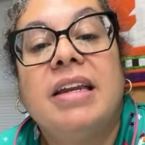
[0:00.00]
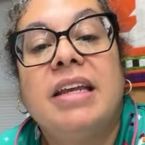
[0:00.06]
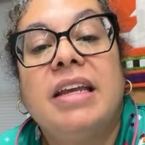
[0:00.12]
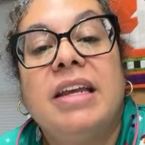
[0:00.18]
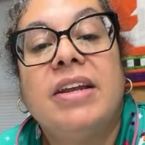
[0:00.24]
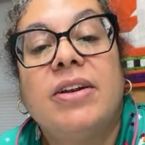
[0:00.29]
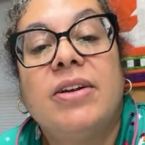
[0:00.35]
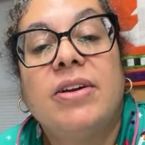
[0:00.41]

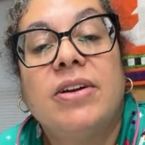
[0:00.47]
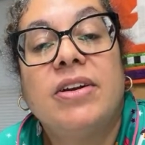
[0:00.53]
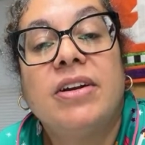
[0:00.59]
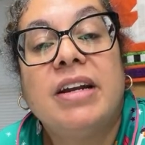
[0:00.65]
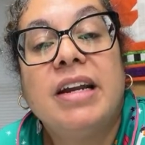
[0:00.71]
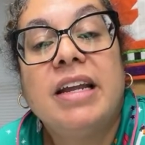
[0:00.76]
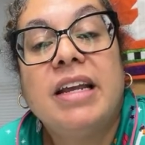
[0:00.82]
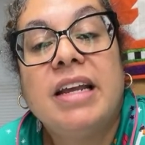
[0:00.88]

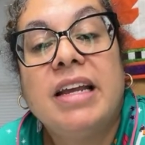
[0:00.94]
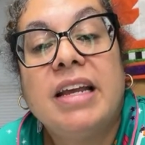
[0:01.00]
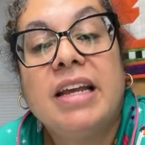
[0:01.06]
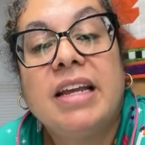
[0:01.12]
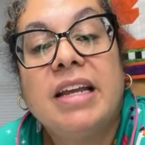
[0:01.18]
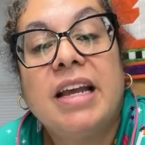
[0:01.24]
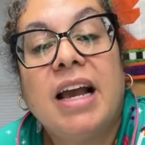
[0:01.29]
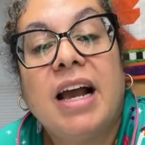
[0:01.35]
here.
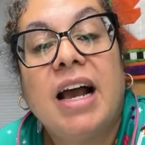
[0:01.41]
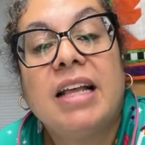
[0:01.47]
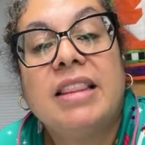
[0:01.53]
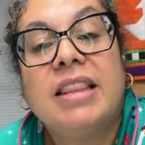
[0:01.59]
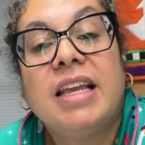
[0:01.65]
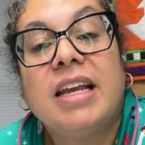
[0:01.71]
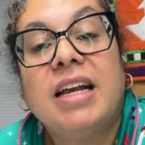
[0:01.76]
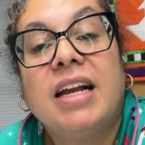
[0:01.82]
I
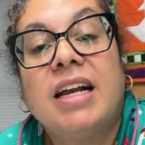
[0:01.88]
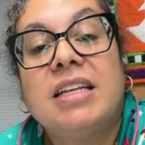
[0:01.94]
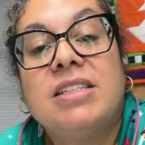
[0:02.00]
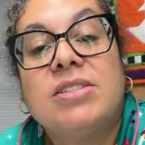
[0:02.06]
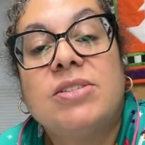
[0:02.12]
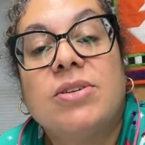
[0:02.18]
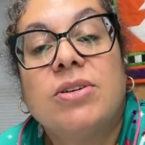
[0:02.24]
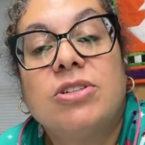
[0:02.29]
think I
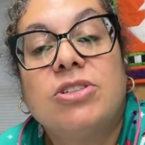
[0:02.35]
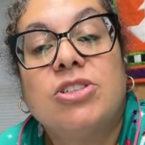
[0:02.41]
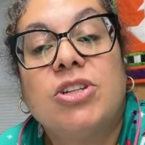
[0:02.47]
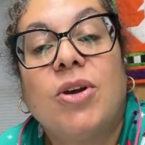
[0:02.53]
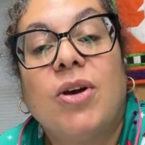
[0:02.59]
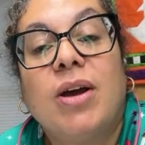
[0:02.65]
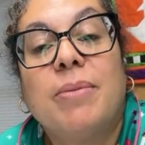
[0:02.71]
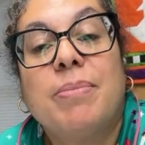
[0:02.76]
saw
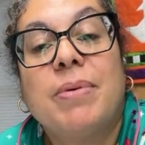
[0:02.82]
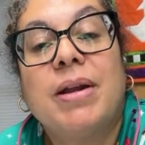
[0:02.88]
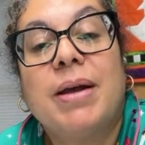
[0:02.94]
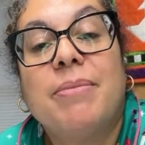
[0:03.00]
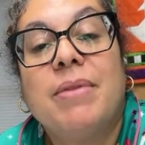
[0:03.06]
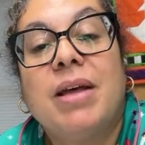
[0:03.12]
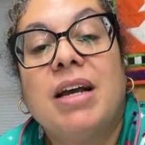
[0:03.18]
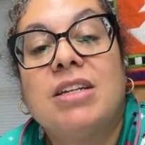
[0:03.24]
Sean, but
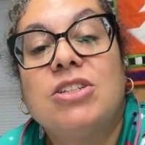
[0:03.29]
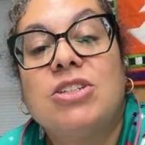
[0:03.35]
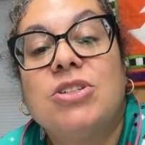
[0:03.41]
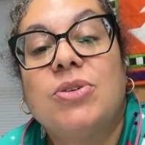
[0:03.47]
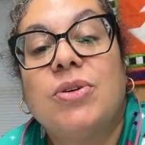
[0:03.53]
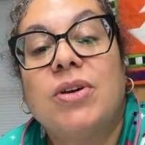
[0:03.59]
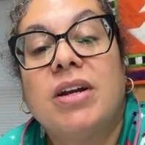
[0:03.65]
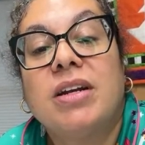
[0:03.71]
I'm not
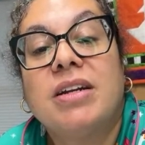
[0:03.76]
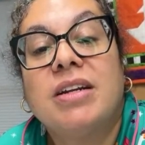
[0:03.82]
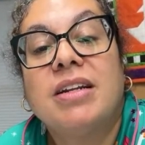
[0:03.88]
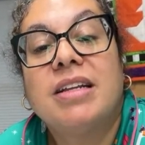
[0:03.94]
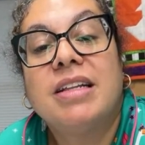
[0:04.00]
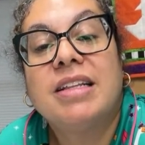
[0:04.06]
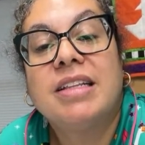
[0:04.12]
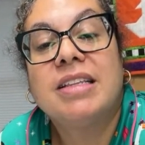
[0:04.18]
sure.
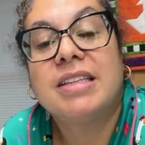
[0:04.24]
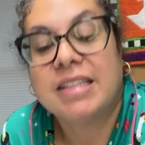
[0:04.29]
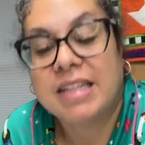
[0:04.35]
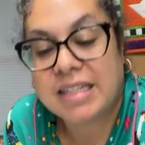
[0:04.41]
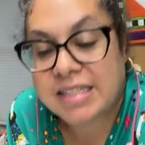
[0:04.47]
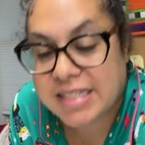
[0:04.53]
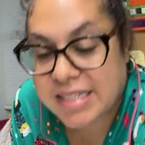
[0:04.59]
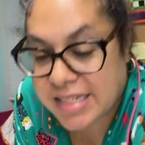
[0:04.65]

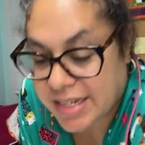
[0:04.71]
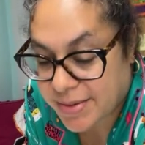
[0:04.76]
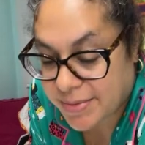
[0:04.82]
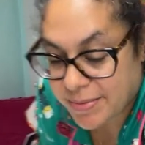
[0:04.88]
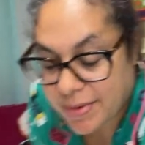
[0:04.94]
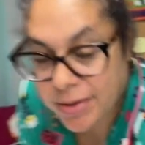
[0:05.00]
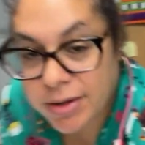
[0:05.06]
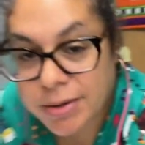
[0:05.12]
Let's see.
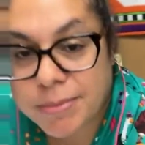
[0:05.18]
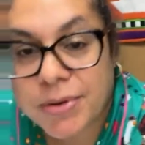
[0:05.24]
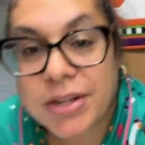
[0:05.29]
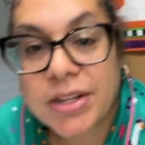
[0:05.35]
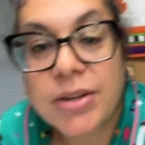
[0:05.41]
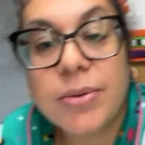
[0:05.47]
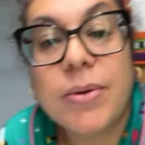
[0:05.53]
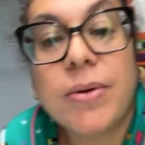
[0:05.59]
I'm gonna
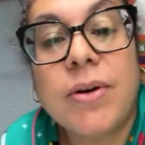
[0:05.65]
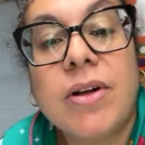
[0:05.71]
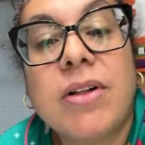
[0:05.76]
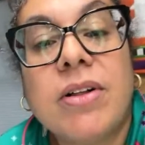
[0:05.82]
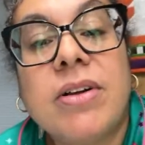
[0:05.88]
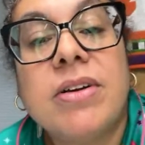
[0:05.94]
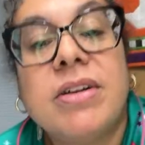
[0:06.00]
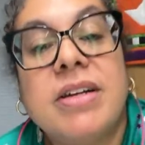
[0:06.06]
bring you
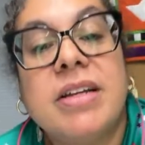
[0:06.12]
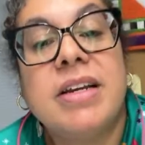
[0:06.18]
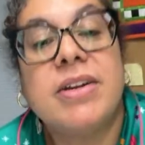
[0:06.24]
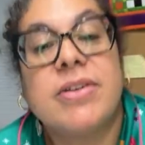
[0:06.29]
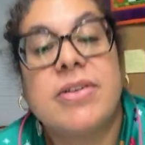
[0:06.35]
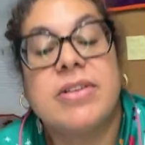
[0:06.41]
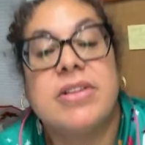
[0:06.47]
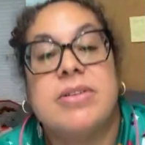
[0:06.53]
all
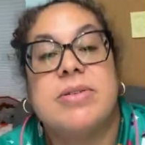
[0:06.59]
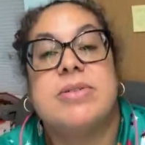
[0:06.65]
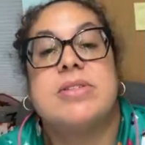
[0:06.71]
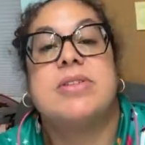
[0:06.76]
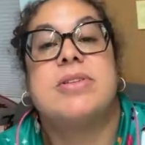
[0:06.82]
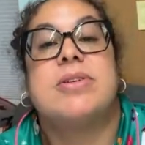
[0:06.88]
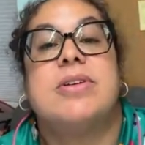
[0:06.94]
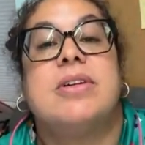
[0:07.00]
here
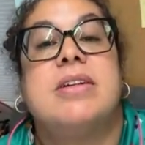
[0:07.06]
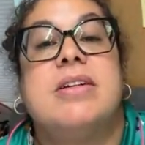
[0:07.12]
closer.